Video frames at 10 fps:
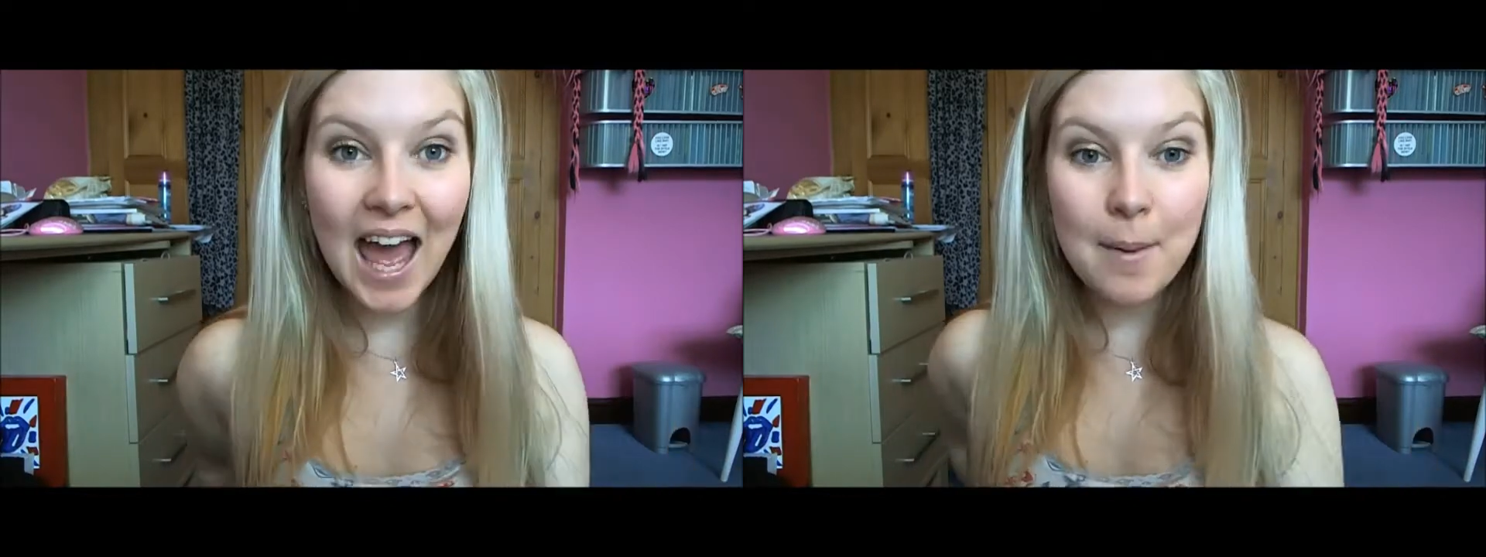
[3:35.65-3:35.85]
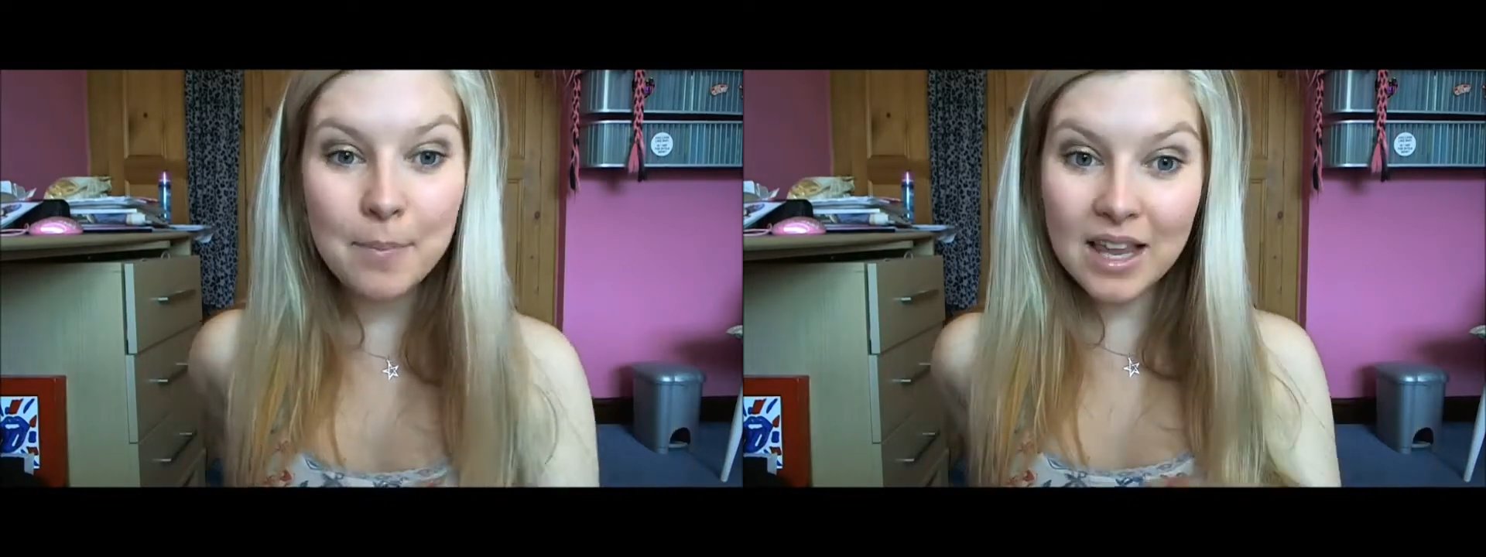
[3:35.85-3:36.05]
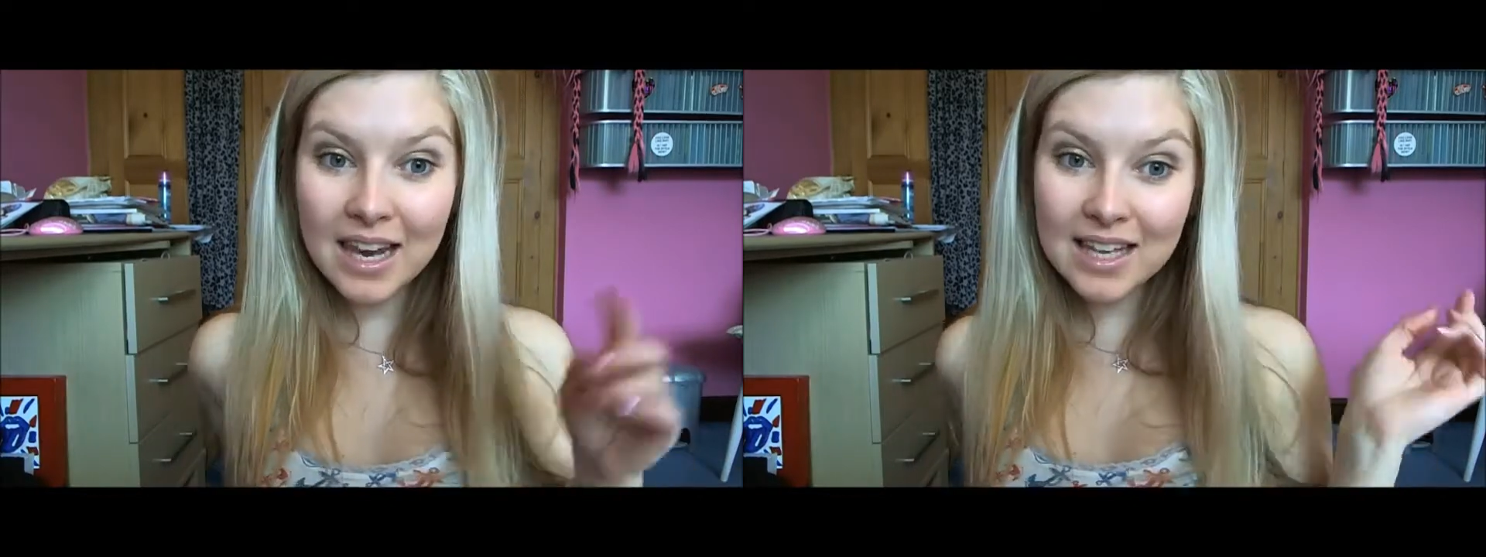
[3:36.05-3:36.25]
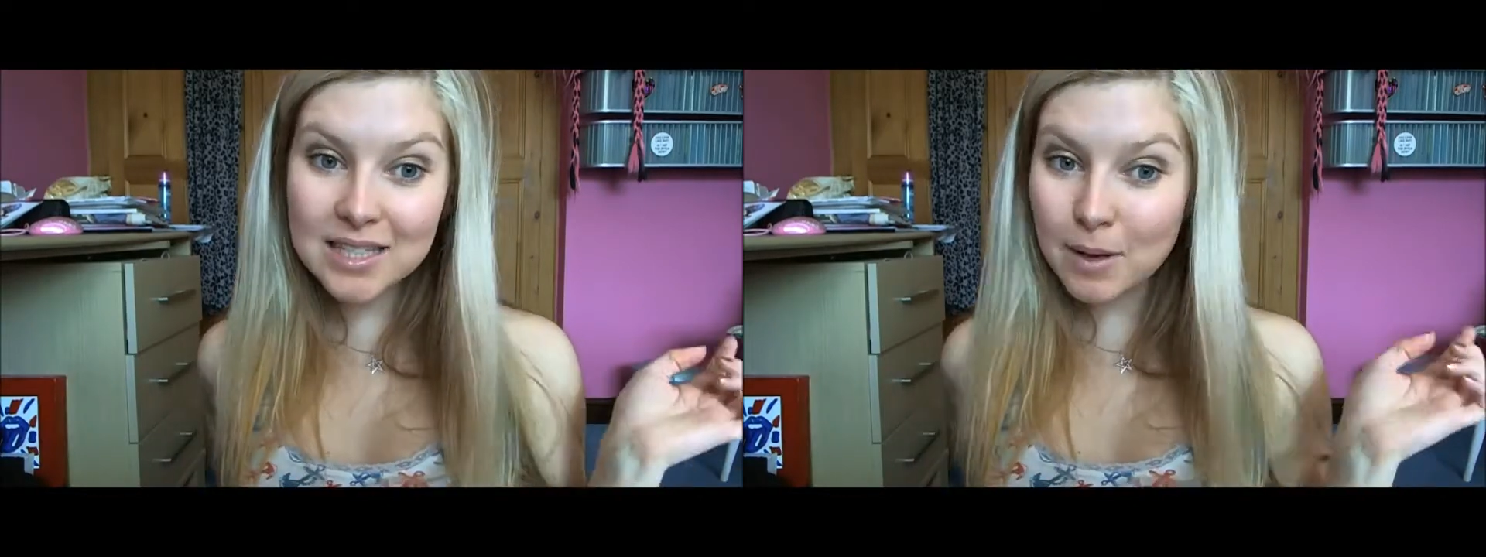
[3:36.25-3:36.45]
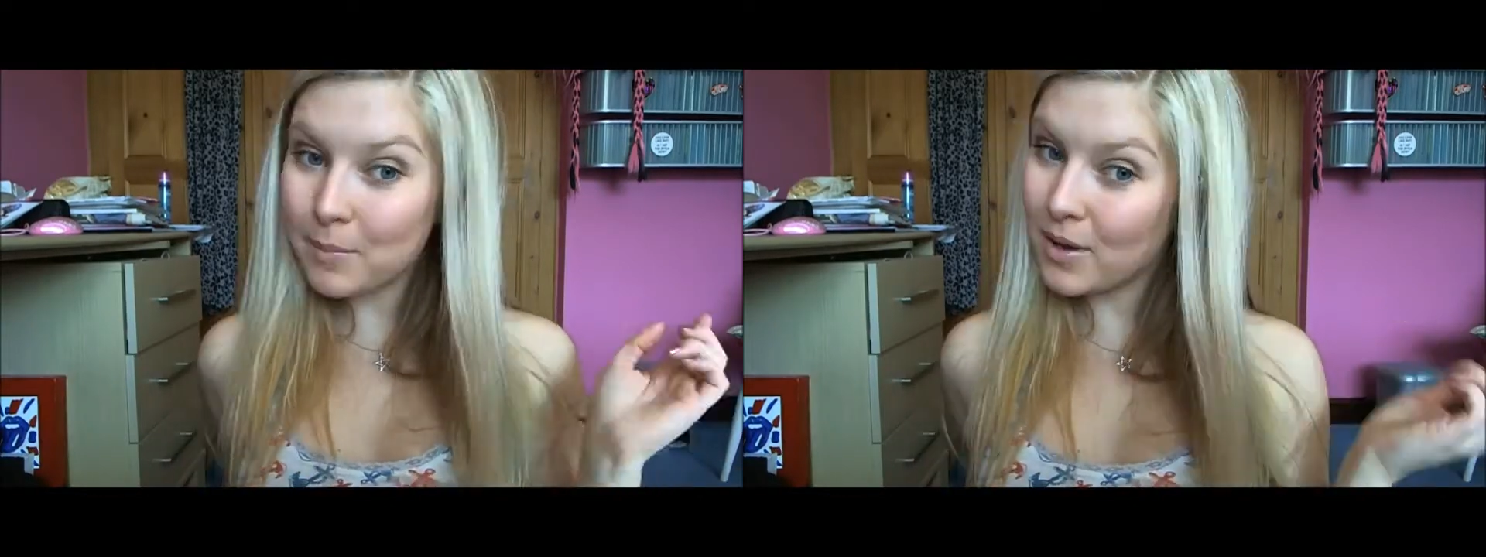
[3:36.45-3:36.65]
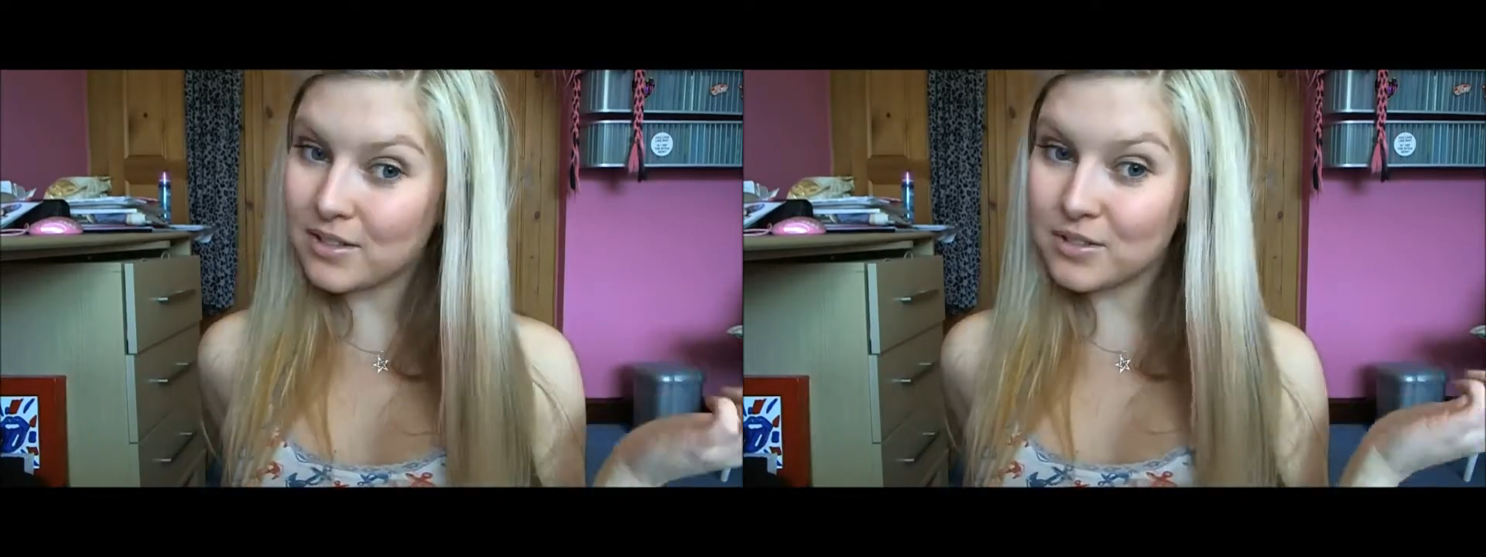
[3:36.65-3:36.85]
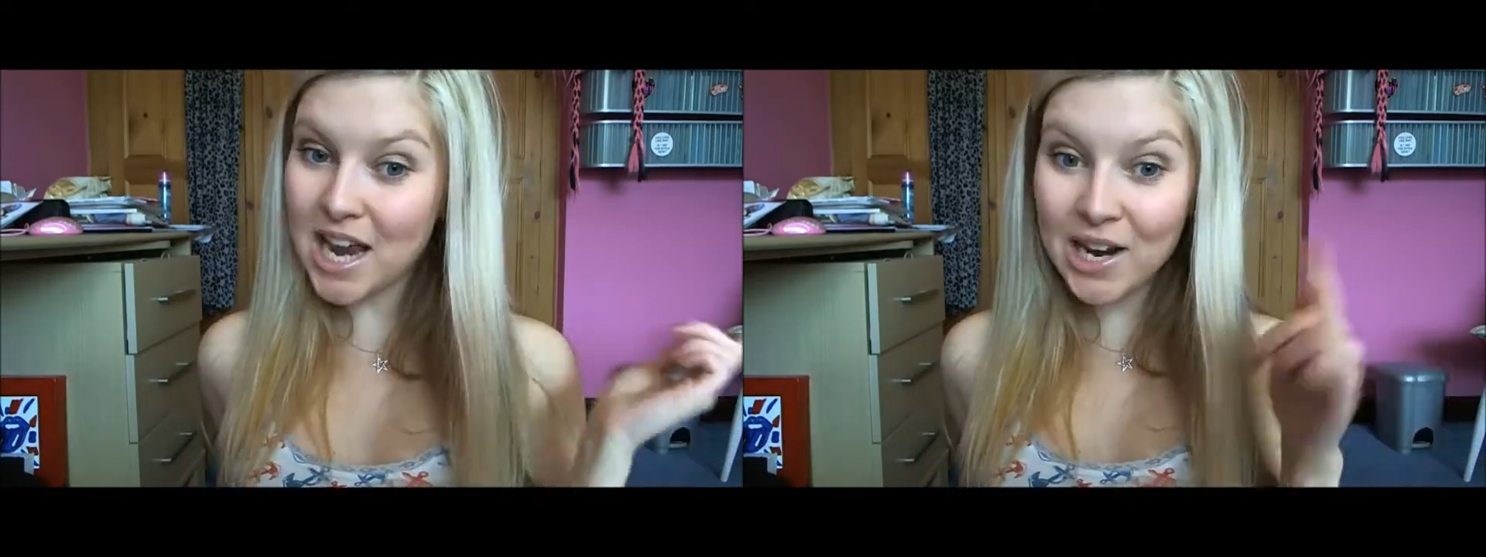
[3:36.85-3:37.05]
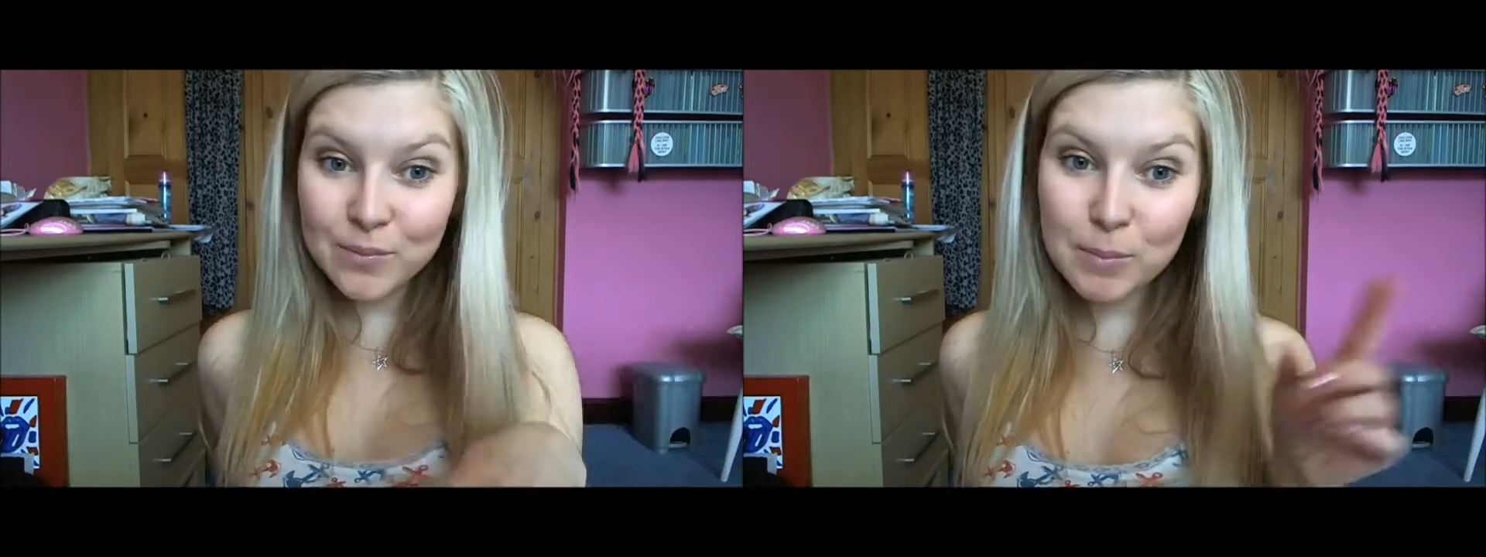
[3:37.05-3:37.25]
Um, the link to my personal
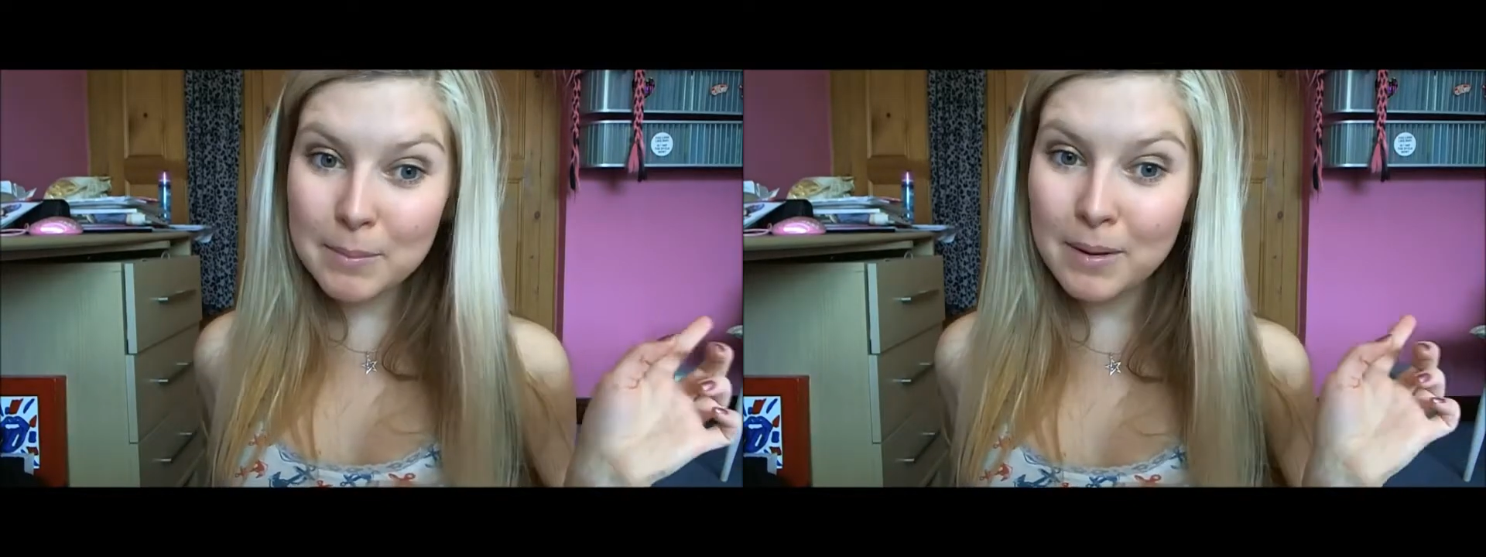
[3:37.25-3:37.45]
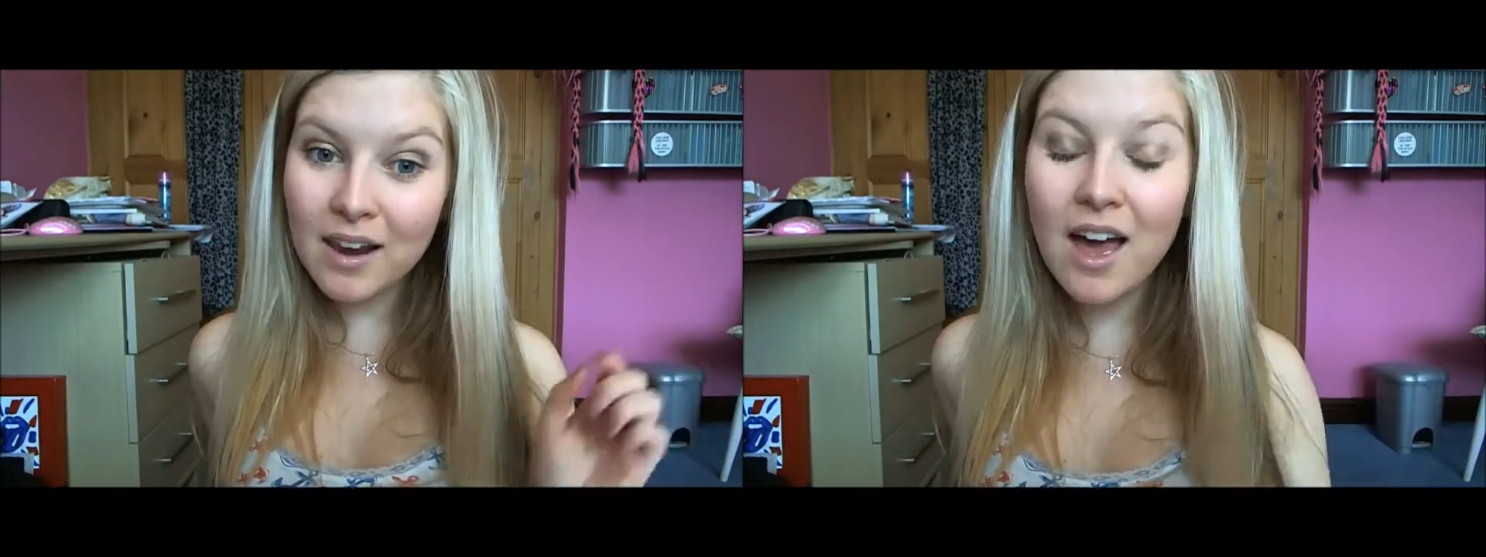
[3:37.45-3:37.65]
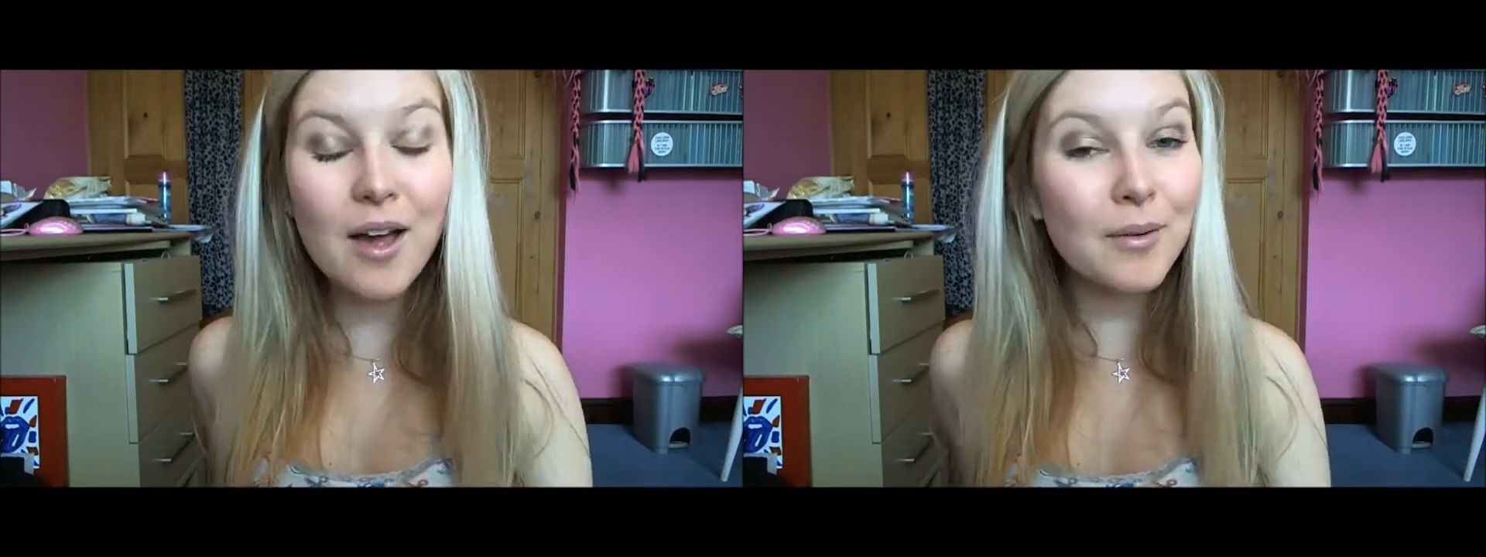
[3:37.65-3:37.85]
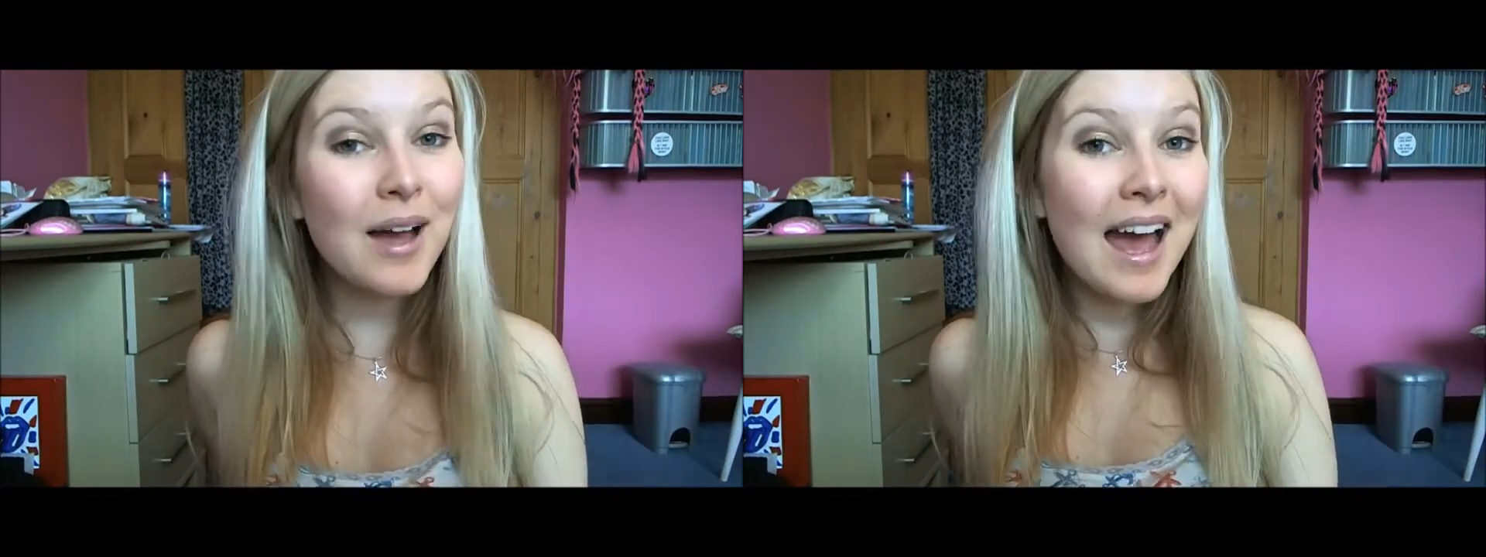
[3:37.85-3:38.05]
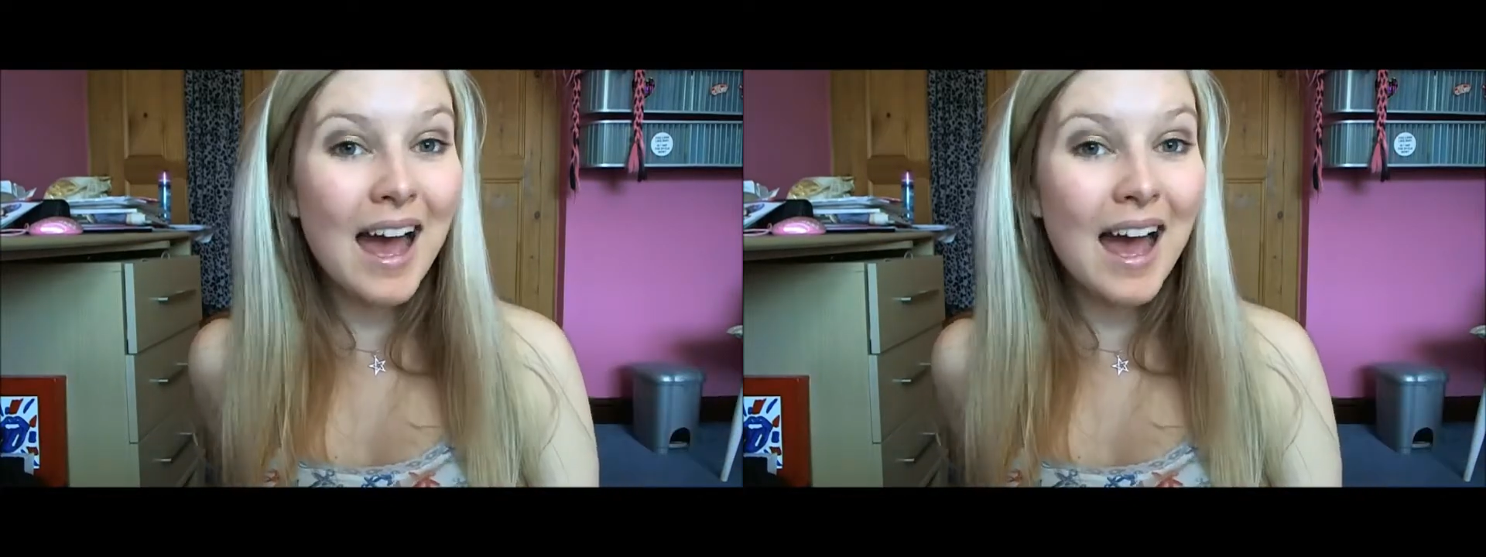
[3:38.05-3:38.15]
channel will be below.